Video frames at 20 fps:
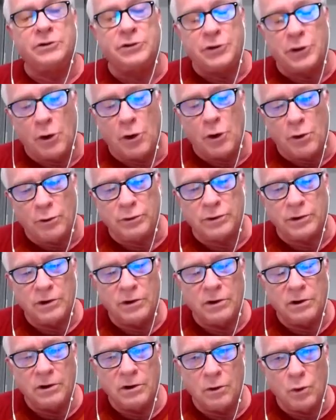don't
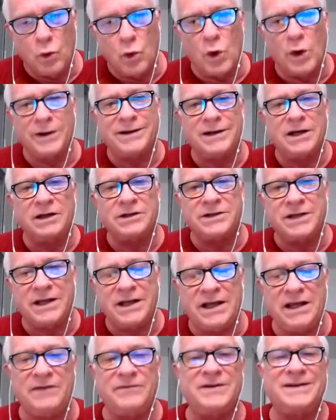want
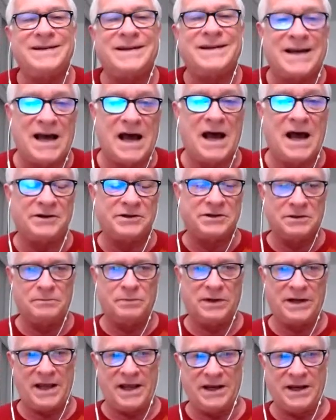to even
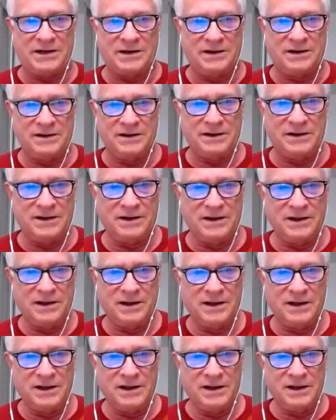contemplate
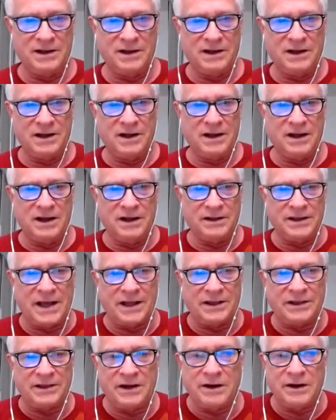
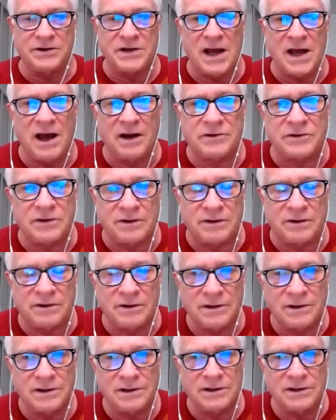that their
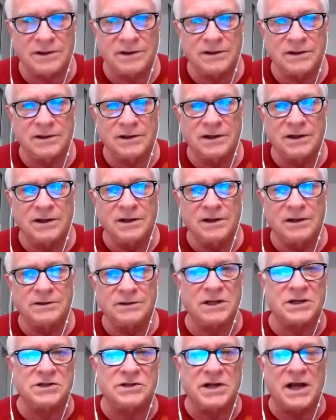doctor
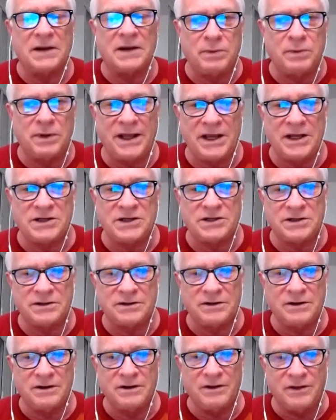does not
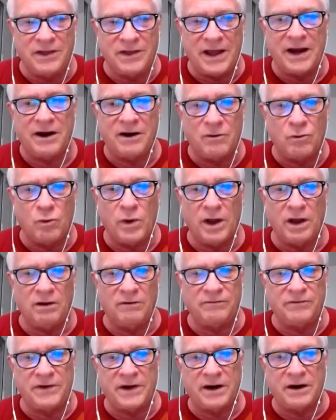place their
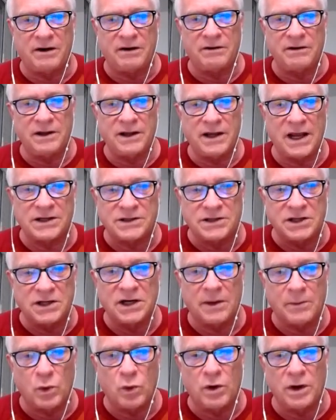welfare as the
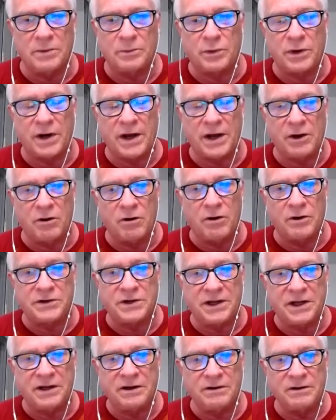#1
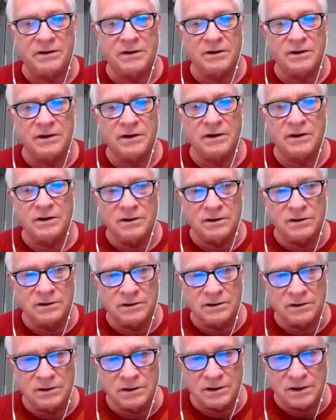priority,
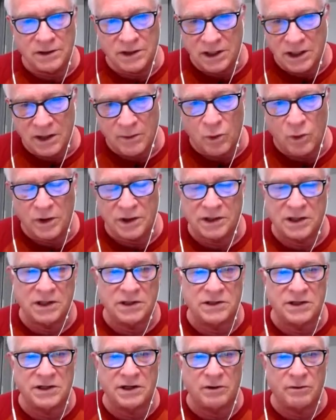the #1
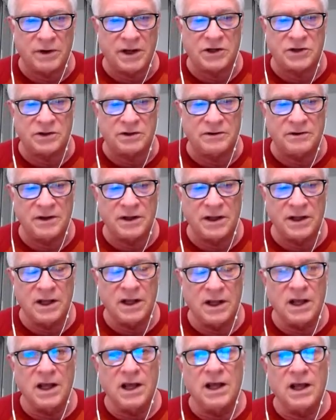consideration.
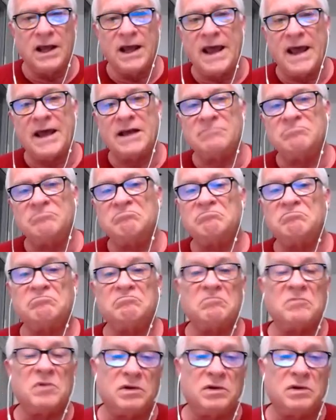And